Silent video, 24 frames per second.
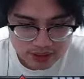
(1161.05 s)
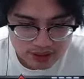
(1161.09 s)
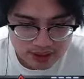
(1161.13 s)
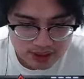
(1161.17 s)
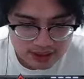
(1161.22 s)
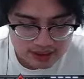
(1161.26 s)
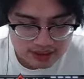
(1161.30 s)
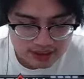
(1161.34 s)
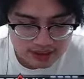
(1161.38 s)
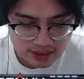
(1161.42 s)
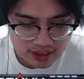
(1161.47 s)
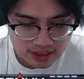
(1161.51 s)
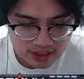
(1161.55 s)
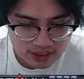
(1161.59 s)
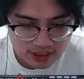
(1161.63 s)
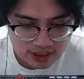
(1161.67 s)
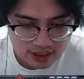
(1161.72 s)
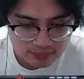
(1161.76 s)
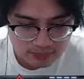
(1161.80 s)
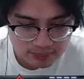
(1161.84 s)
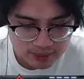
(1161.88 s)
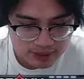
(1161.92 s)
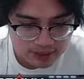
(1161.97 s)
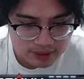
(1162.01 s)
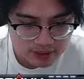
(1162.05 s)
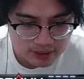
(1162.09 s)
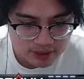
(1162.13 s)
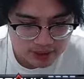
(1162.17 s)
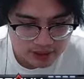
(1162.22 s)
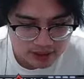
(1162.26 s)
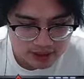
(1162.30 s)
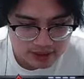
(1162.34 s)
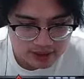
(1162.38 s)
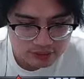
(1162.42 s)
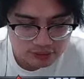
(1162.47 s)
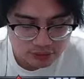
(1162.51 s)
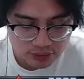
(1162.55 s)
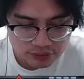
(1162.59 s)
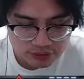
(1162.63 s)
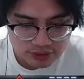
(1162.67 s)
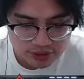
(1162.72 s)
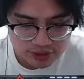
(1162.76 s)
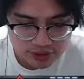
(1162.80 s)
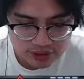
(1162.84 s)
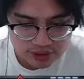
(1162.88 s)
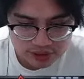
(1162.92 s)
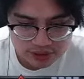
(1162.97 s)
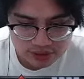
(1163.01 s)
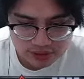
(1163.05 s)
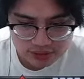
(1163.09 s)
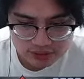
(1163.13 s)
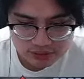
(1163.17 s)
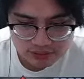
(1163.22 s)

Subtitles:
against Phoveus.